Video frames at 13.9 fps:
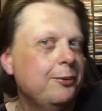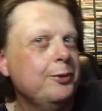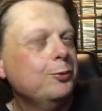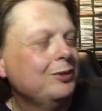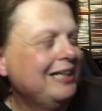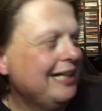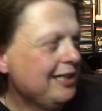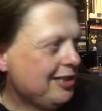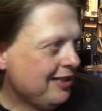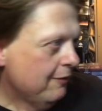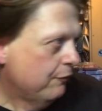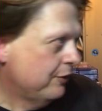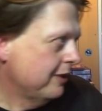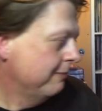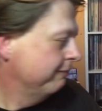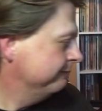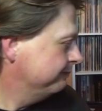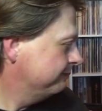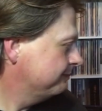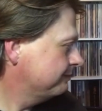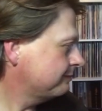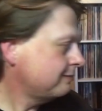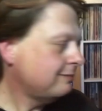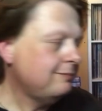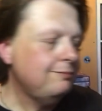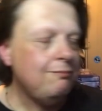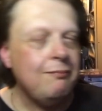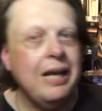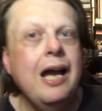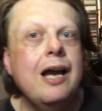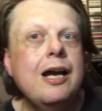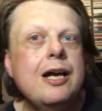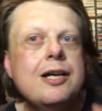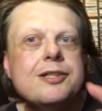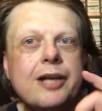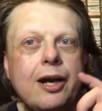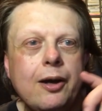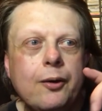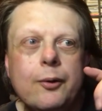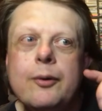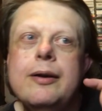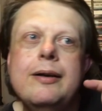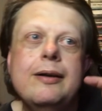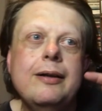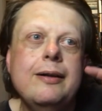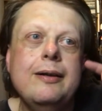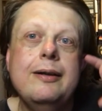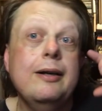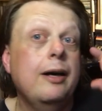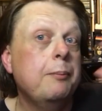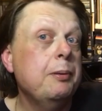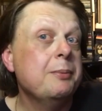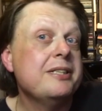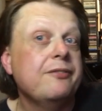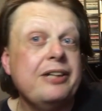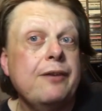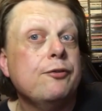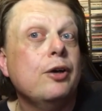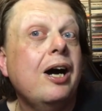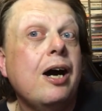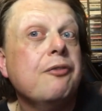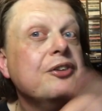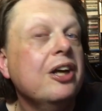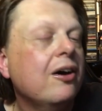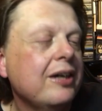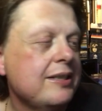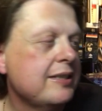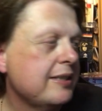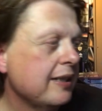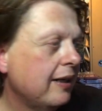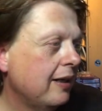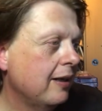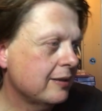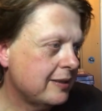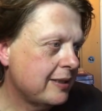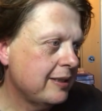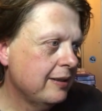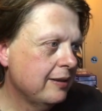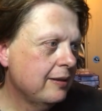do an all-day shift. So I put myself down for a 9:30 start,